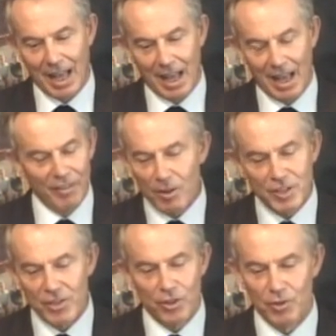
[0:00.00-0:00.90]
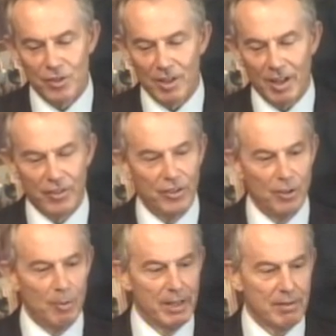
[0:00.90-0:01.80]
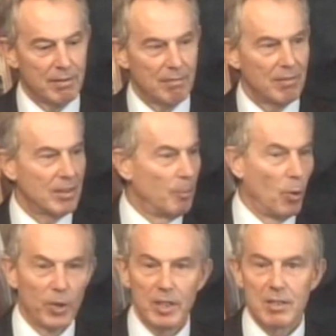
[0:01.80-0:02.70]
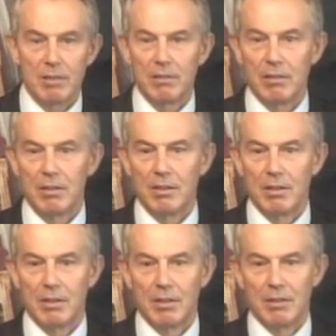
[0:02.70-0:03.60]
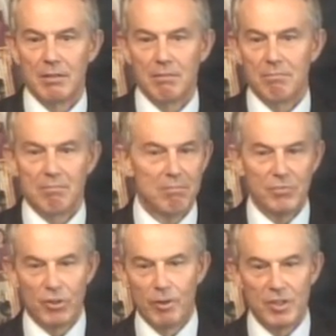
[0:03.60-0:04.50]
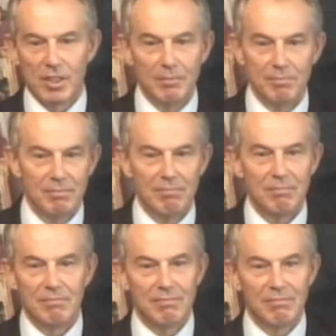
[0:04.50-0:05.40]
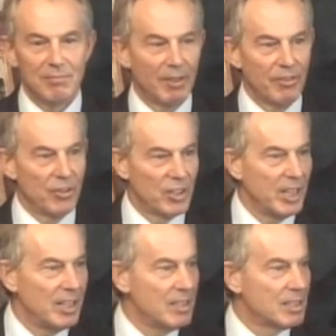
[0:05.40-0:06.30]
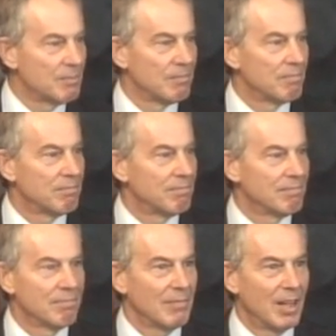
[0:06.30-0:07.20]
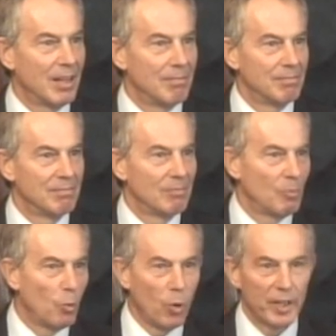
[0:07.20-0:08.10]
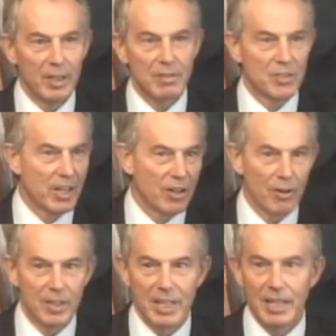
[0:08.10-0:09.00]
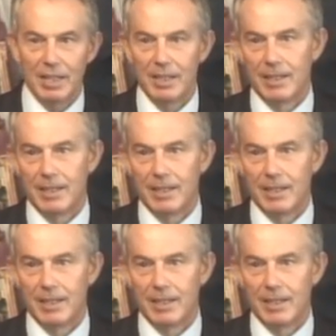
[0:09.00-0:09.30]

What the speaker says: those issues are to do with the borders, Jerusalem, refugees, water, security,